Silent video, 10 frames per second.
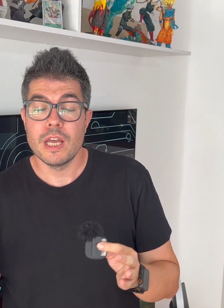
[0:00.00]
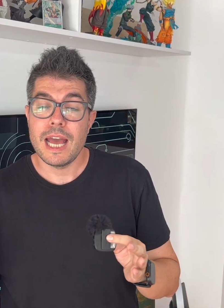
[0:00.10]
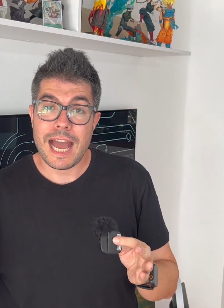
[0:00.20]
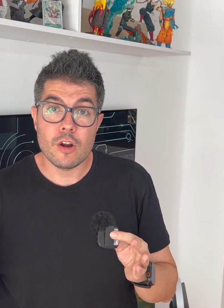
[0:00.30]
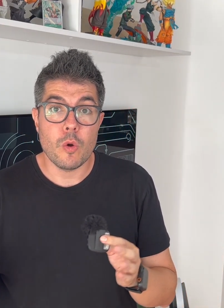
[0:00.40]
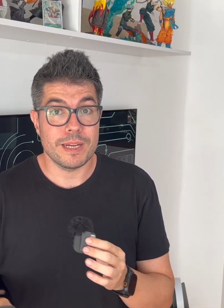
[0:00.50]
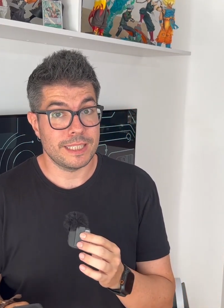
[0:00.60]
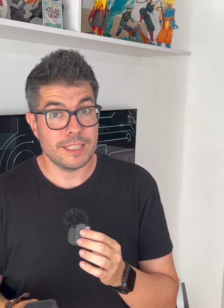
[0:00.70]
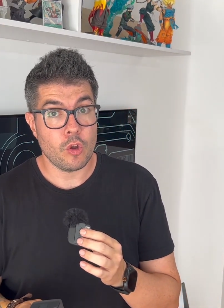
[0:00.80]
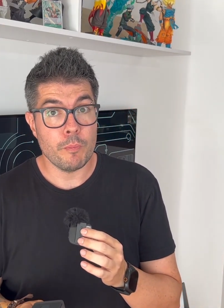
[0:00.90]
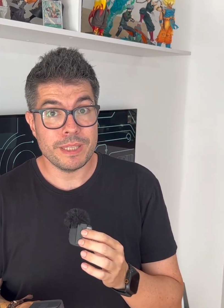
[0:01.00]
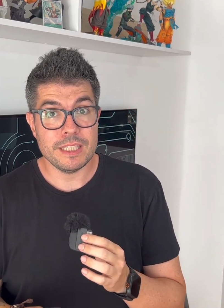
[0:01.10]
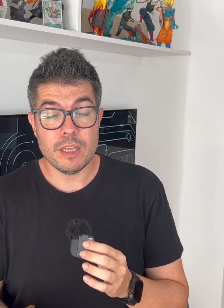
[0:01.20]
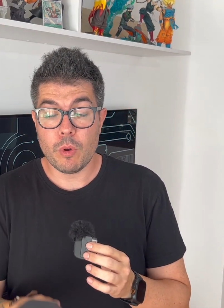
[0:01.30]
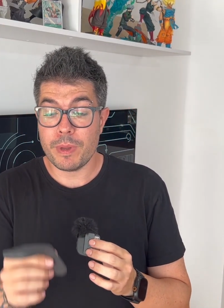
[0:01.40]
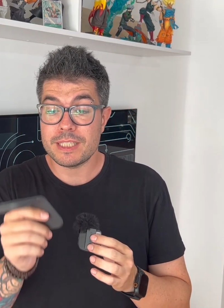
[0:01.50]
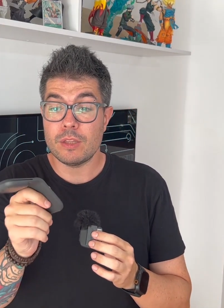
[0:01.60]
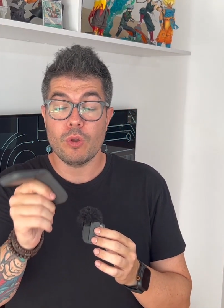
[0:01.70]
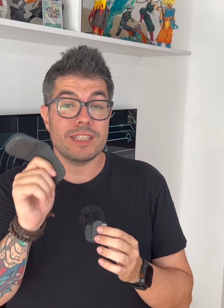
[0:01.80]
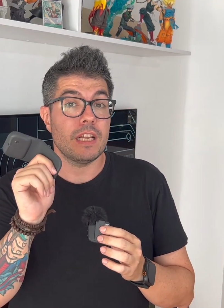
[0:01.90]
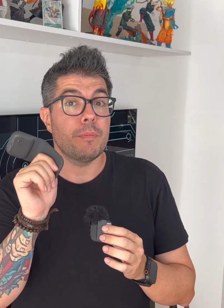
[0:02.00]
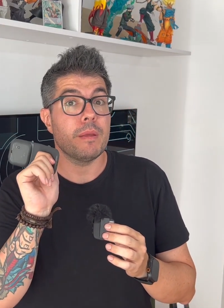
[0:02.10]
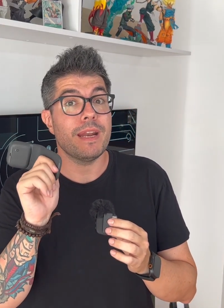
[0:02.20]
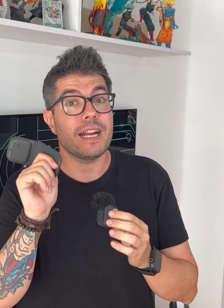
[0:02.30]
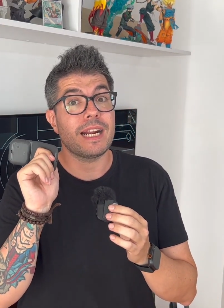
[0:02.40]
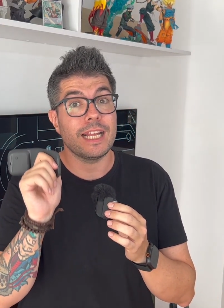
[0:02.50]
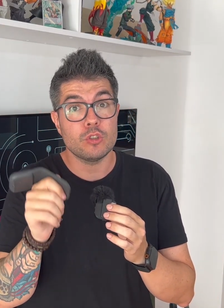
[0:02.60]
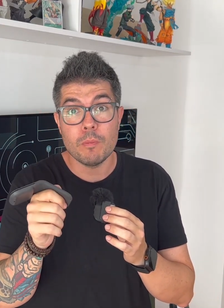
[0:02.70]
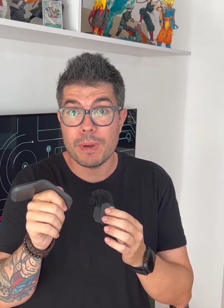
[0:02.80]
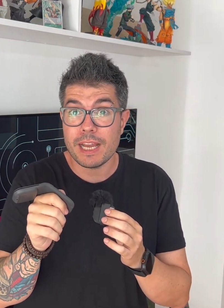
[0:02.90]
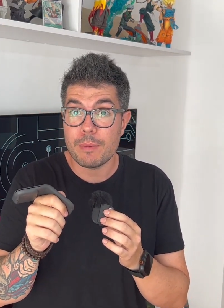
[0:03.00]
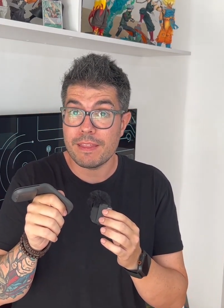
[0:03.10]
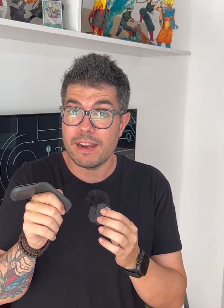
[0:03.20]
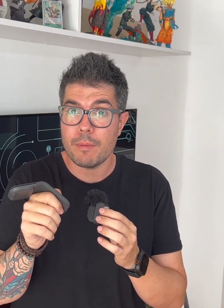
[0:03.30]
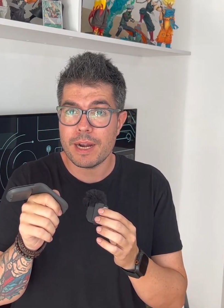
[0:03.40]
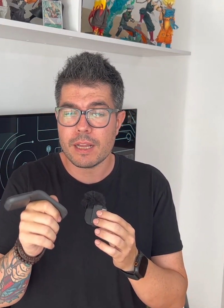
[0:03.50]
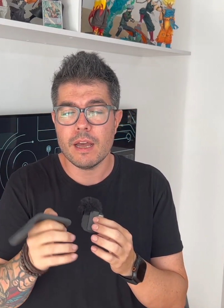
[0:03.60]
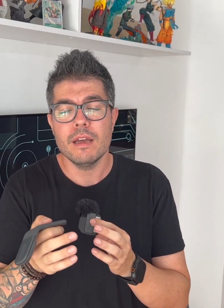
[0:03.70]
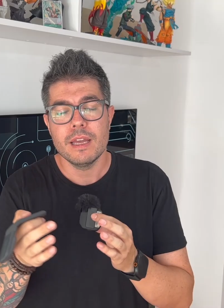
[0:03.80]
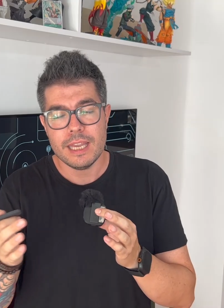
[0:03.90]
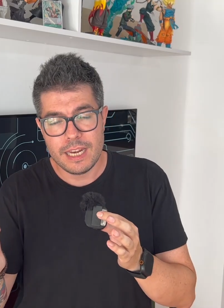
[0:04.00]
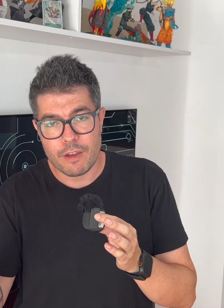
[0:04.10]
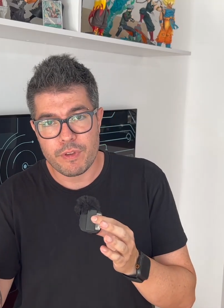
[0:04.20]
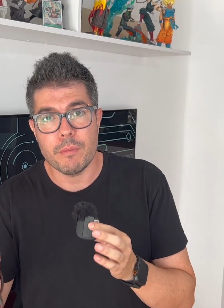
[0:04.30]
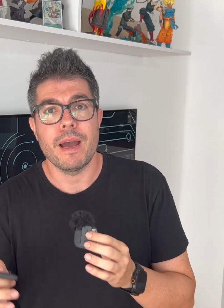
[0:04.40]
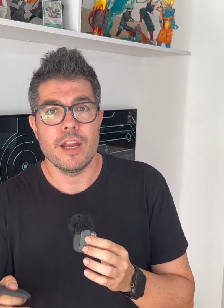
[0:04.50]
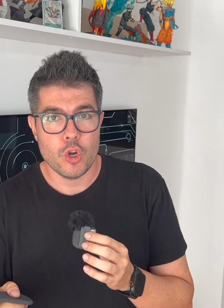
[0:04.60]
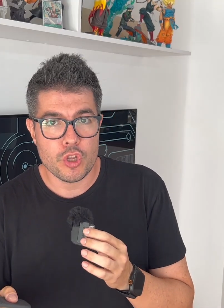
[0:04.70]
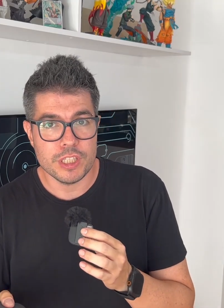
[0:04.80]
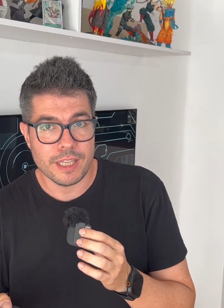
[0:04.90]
which is pretty competitive considering it's the brand and Logitech's first foldable mouse.